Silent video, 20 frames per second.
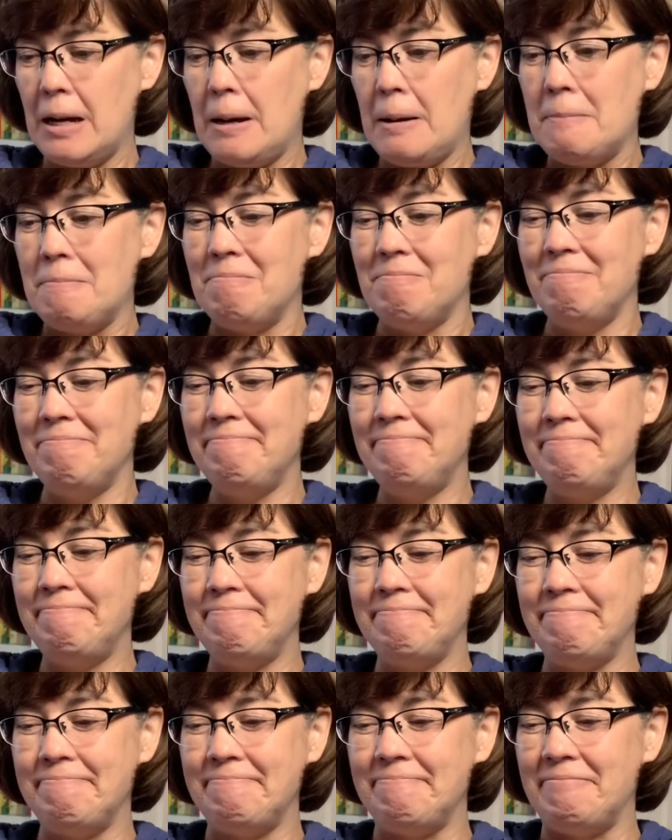
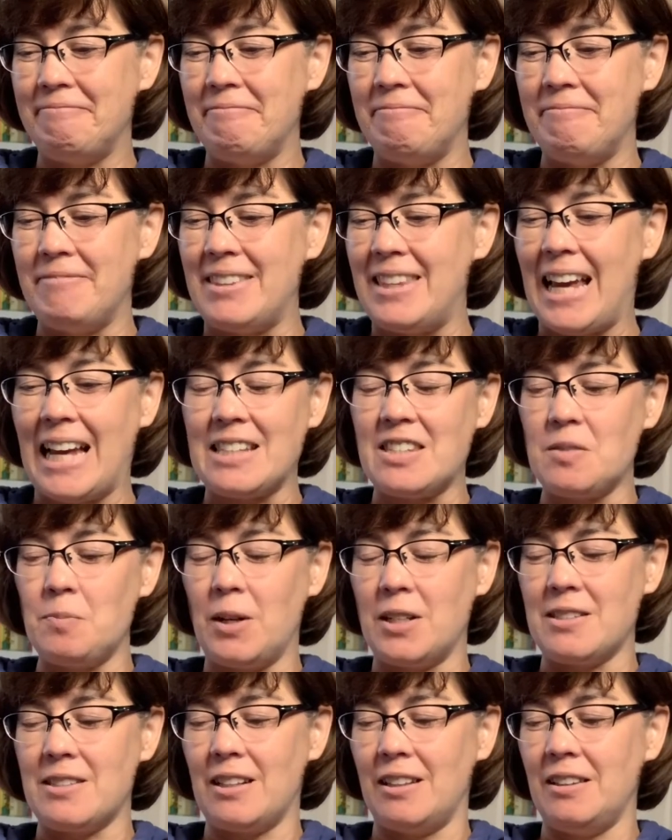That
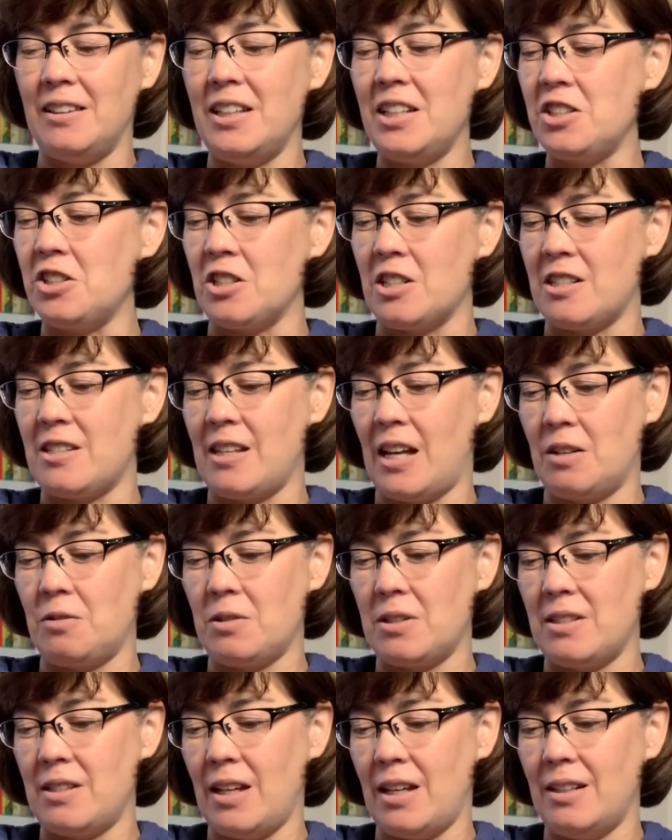smells delicious, Sandra
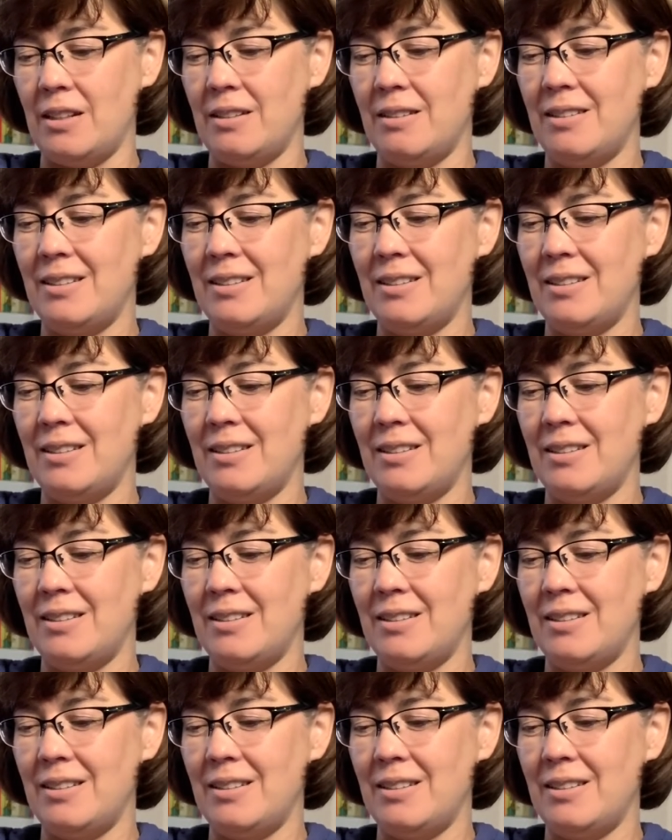said.